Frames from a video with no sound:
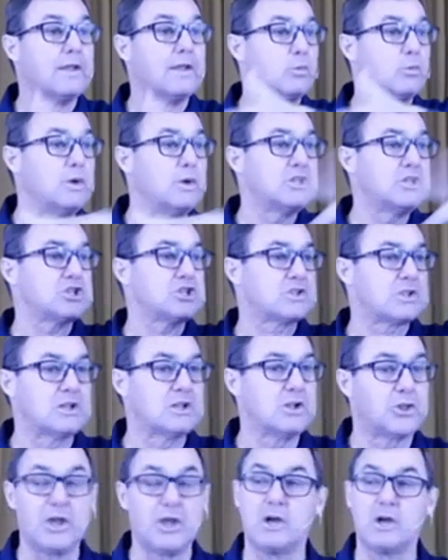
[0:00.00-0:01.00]
that we're just going to
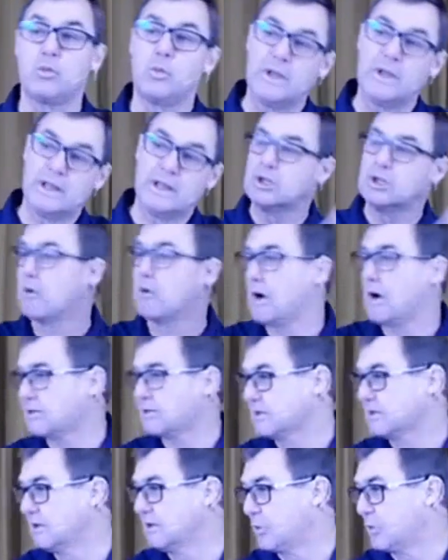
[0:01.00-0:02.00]
think we can go out and live
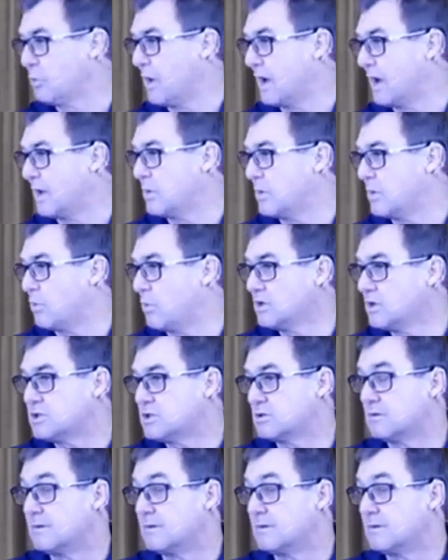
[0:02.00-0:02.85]
the way we want to.